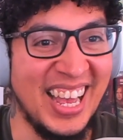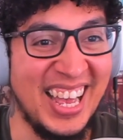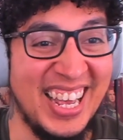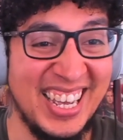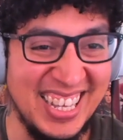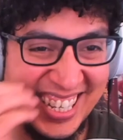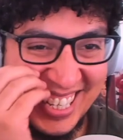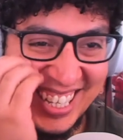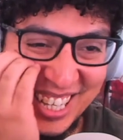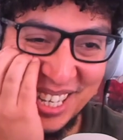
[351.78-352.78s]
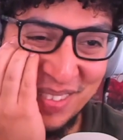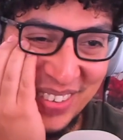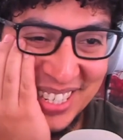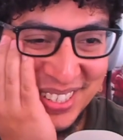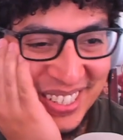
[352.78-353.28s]
perfect. Look
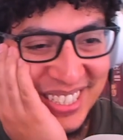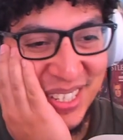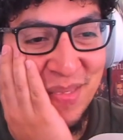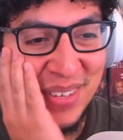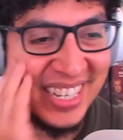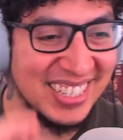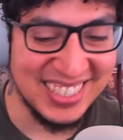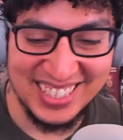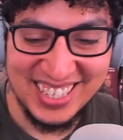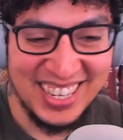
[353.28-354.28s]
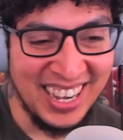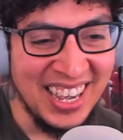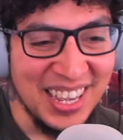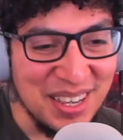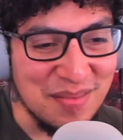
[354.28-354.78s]
at Mitchell. He's so pissed.
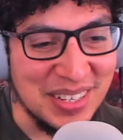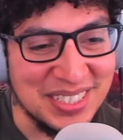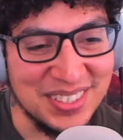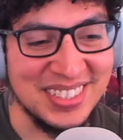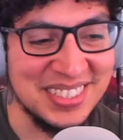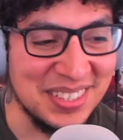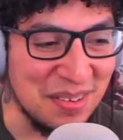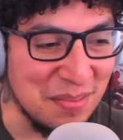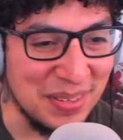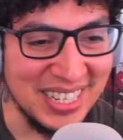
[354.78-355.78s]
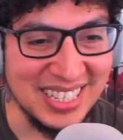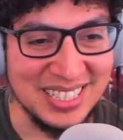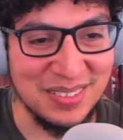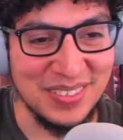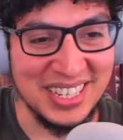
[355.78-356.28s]
Mitchell is so
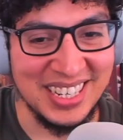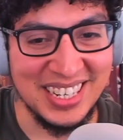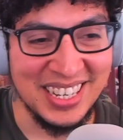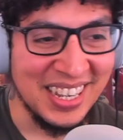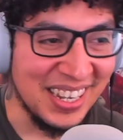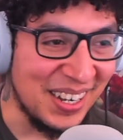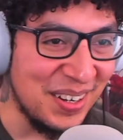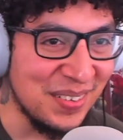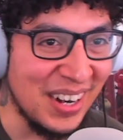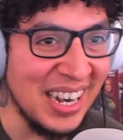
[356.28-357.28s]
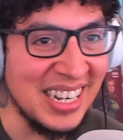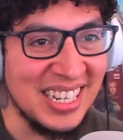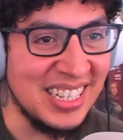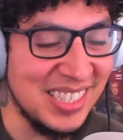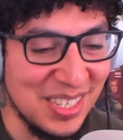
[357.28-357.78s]
pissed, man.
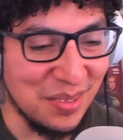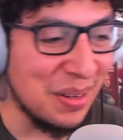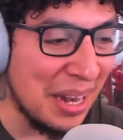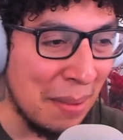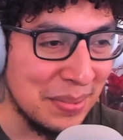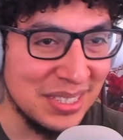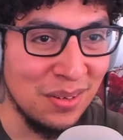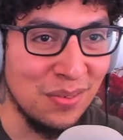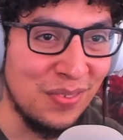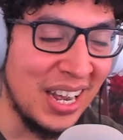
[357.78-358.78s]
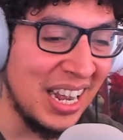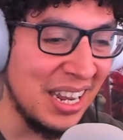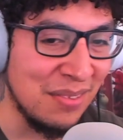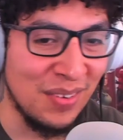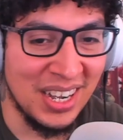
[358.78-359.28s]
Alrighty, season one, episode
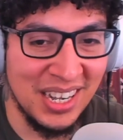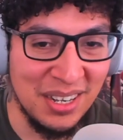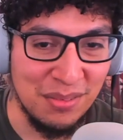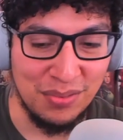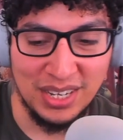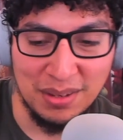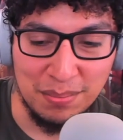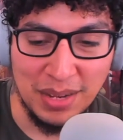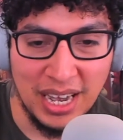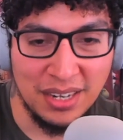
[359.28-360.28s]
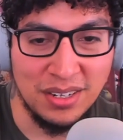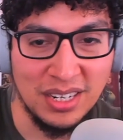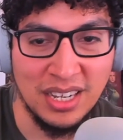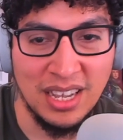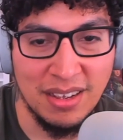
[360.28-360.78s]
five of
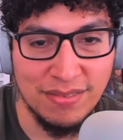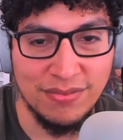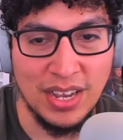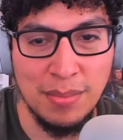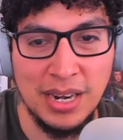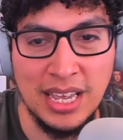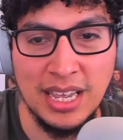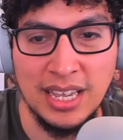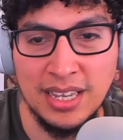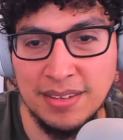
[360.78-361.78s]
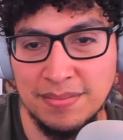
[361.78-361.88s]
Modern Family